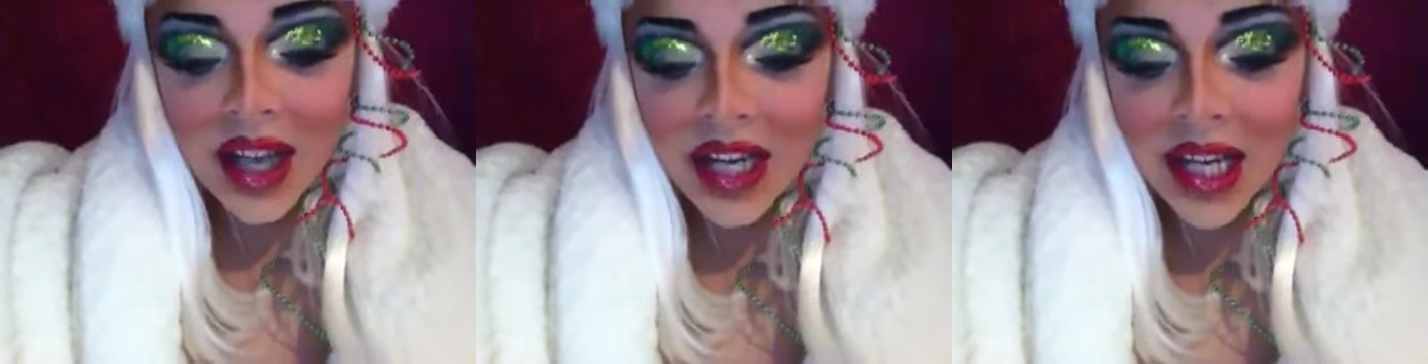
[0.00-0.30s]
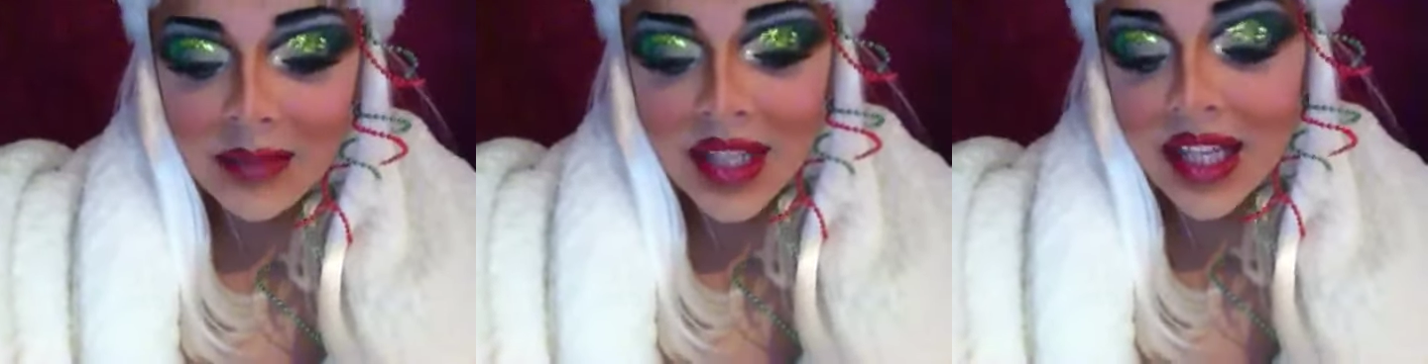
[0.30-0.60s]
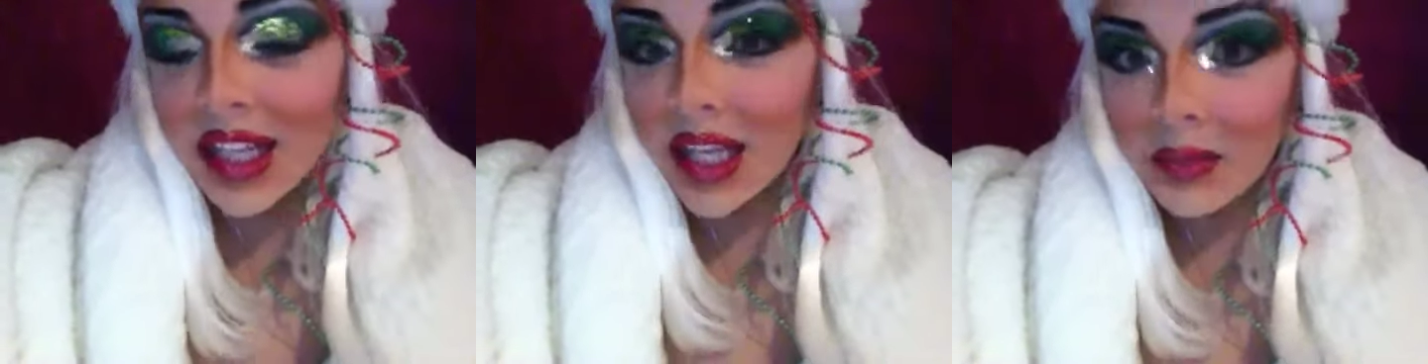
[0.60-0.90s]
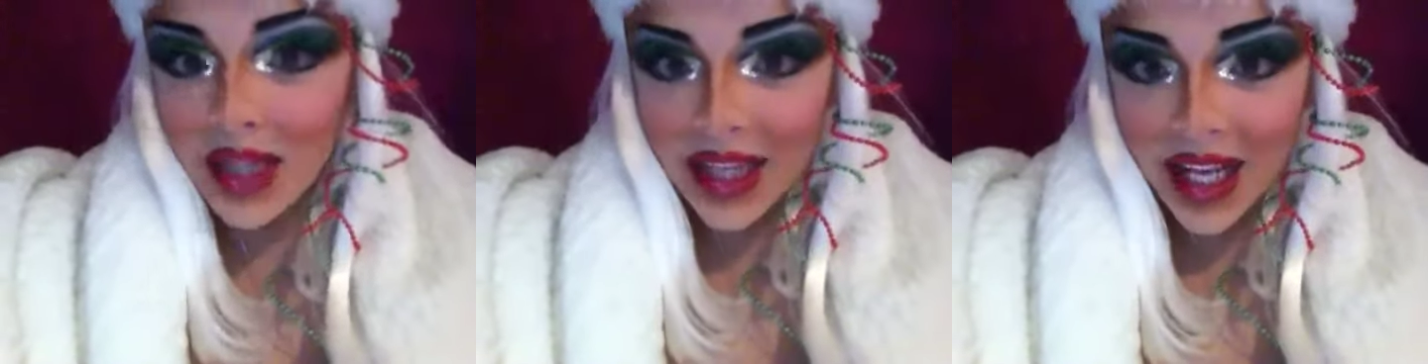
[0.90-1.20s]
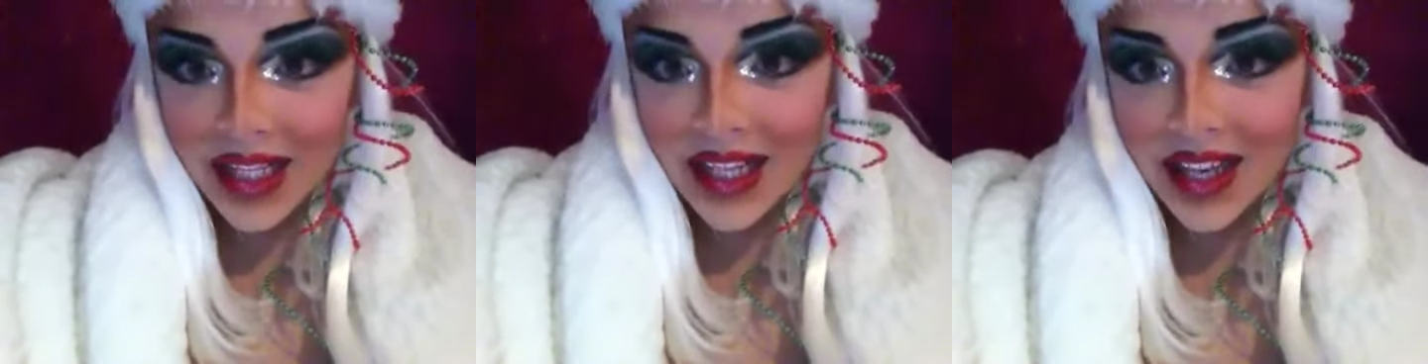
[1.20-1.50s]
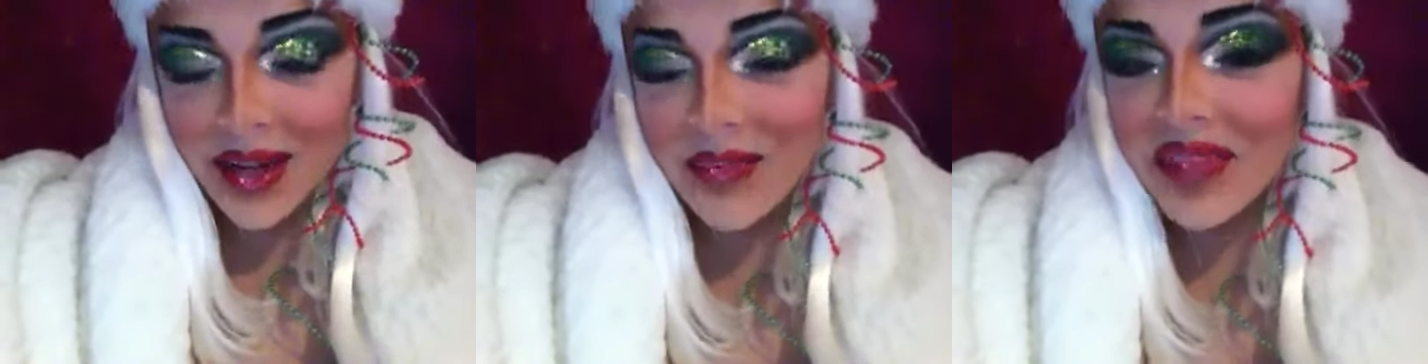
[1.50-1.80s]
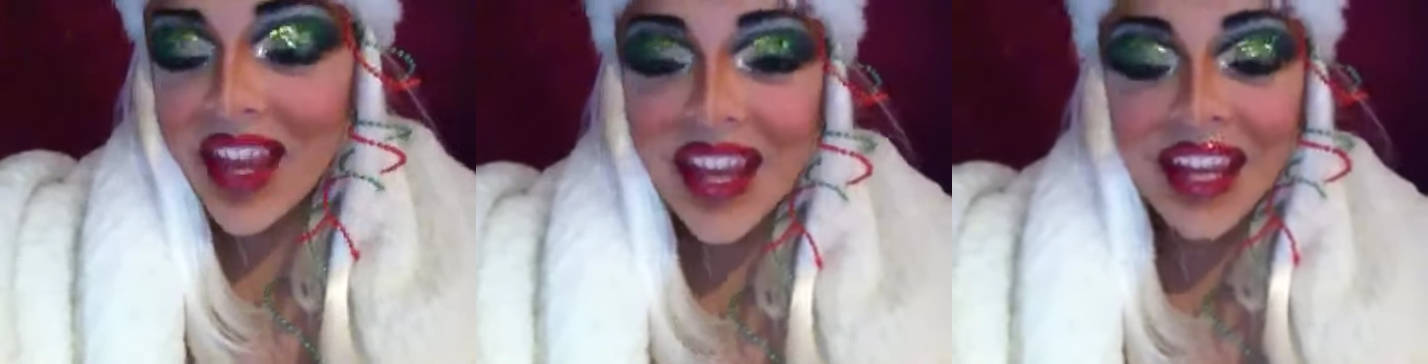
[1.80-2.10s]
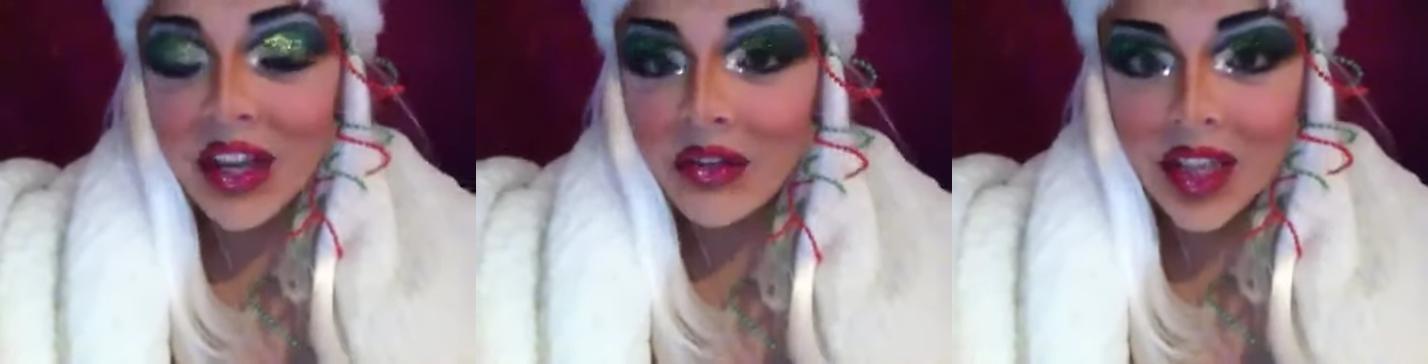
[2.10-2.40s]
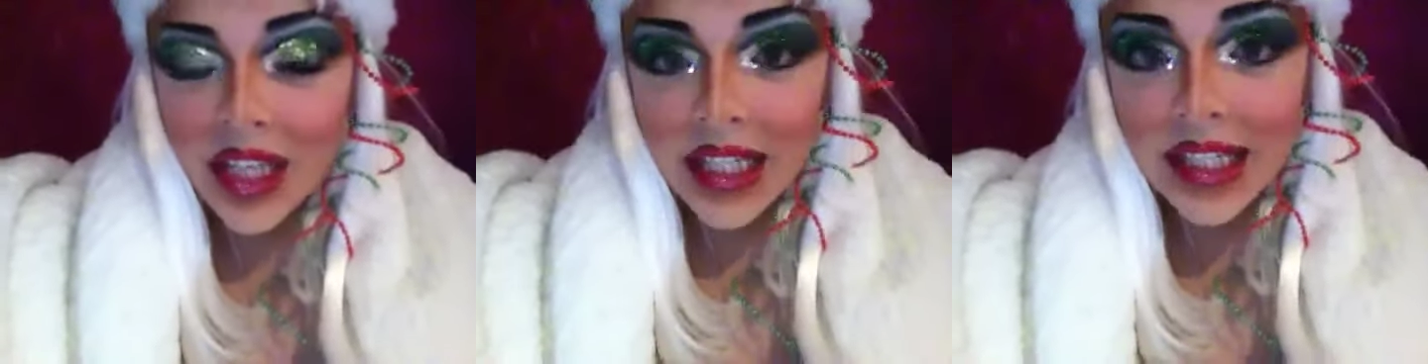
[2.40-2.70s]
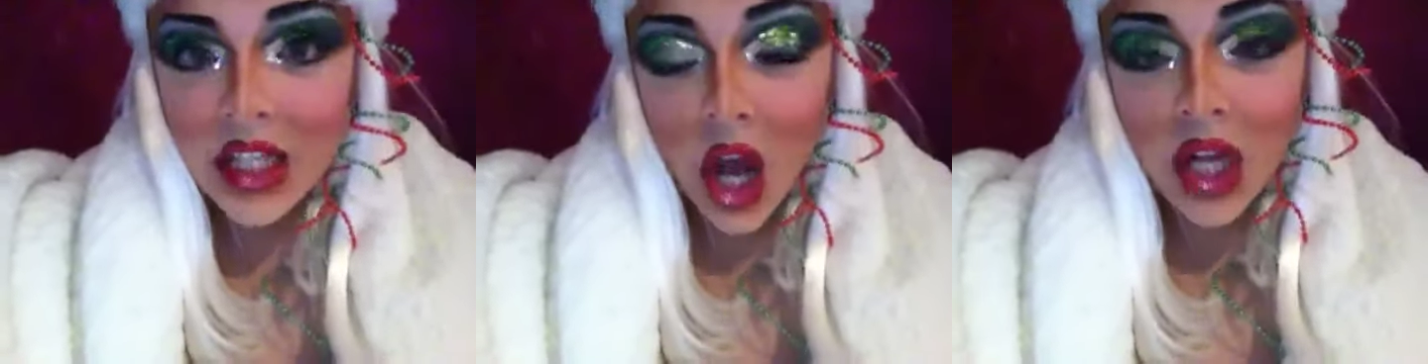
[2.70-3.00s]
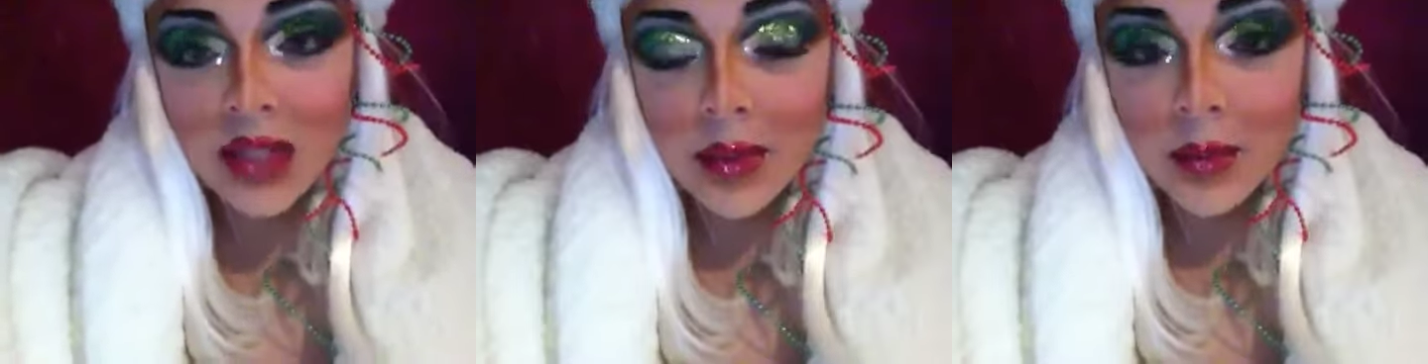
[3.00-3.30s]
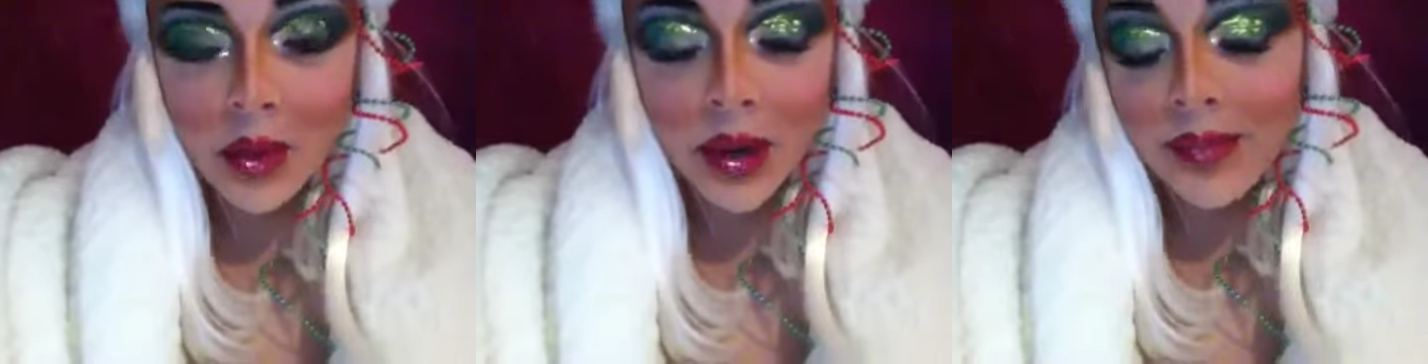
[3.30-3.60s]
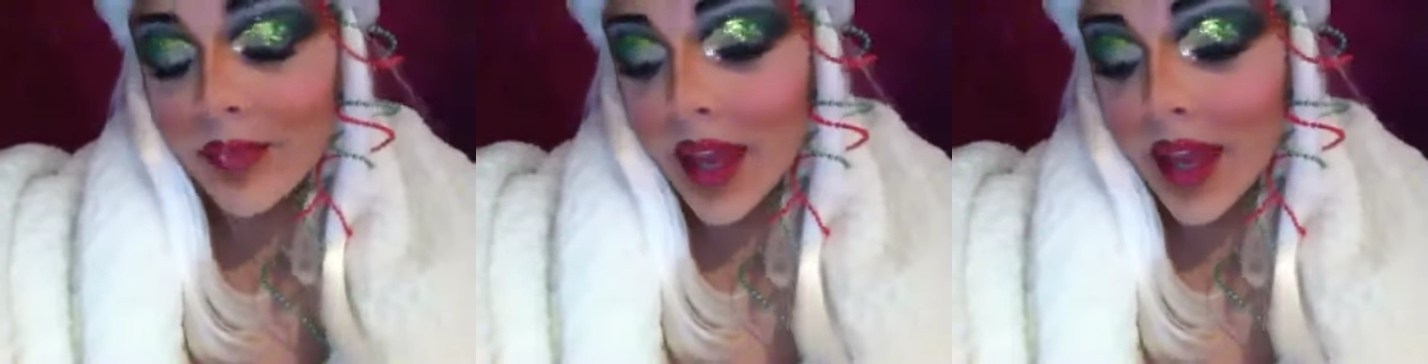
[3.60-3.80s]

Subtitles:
named Liam Atlantic. He really needs to talk to me more,